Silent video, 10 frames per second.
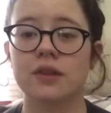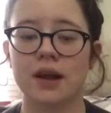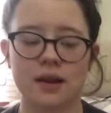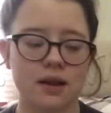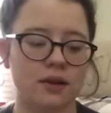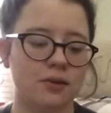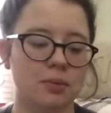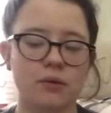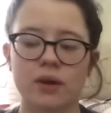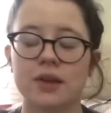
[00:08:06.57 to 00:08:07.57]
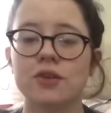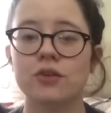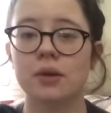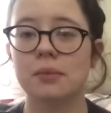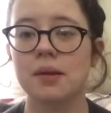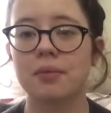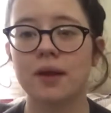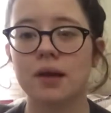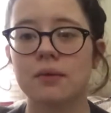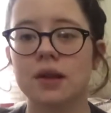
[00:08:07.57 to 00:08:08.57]
that he has been extremely
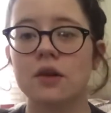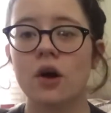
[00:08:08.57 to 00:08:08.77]
playing with